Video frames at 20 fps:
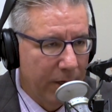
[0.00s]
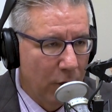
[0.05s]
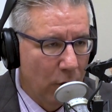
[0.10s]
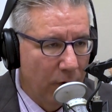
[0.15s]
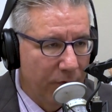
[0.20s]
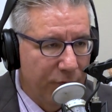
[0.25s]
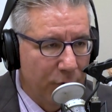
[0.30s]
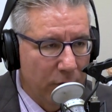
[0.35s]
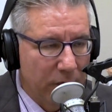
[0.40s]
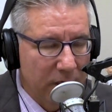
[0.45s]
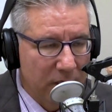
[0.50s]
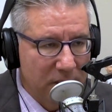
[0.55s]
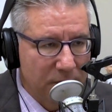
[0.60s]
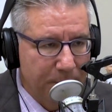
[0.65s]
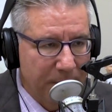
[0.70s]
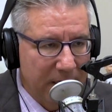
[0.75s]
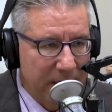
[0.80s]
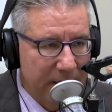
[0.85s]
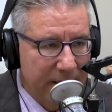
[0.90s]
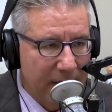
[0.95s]
You know, if you're going to
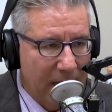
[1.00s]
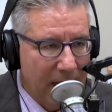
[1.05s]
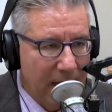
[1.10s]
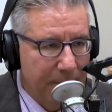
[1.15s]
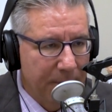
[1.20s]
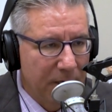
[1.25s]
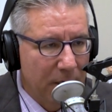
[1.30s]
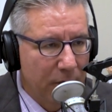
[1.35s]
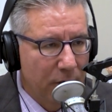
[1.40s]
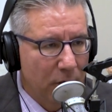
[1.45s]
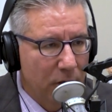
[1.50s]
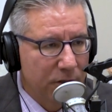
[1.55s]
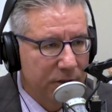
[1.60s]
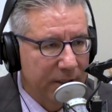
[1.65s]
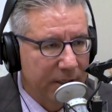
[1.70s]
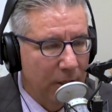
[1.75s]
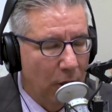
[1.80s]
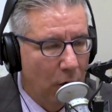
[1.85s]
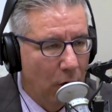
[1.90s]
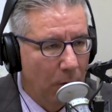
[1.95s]
spend time in a
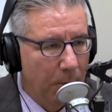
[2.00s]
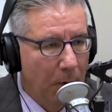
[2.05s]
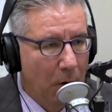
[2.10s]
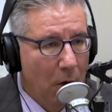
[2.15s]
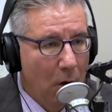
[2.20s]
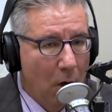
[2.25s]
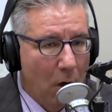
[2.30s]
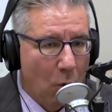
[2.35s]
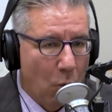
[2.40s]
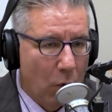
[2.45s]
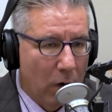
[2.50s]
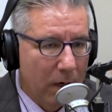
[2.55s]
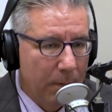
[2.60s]
nursing home, what